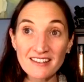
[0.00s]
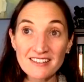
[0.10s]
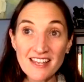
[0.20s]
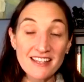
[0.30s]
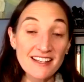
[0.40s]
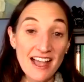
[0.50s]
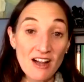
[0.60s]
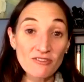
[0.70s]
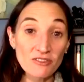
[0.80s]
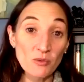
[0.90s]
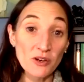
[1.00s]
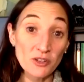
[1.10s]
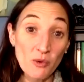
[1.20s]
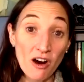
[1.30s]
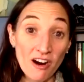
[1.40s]
take account for where
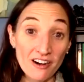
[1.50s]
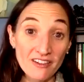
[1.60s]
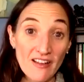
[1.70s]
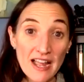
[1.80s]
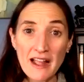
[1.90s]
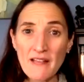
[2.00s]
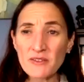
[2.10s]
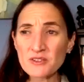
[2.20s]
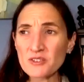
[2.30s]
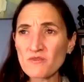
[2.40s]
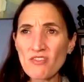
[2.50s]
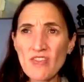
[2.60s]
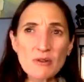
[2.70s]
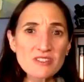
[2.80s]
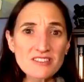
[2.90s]
you are. And there's a
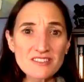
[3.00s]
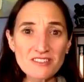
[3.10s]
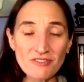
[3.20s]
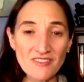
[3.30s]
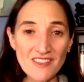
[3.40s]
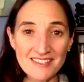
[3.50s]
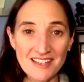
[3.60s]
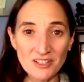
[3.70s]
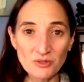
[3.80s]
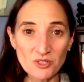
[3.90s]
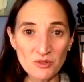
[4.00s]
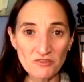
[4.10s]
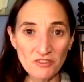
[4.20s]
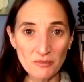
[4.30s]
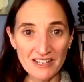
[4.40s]
thousand different things on YouTube
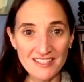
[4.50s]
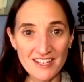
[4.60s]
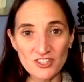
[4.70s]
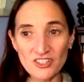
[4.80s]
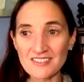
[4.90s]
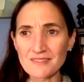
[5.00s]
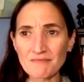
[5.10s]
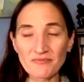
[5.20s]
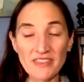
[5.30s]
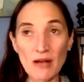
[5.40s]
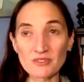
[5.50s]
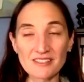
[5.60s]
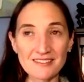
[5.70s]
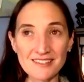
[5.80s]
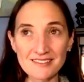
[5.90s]
for meditations.
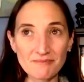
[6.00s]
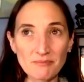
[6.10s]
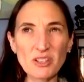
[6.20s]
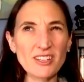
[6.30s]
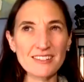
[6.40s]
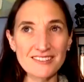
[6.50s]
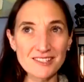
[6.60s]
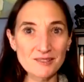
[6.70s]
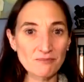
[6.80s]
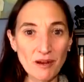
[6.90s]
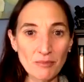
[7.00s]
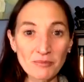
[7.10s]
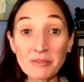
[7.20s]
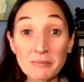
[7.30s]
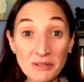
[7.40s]
Thousands, millions,
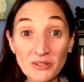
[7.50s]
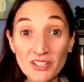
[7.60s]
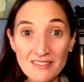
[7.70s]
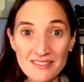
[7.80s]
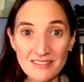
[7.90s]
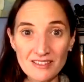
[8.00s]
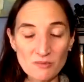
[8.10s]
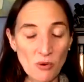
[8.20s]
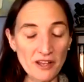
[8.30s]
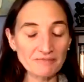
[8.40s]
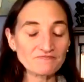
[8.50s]
probably billions at this point.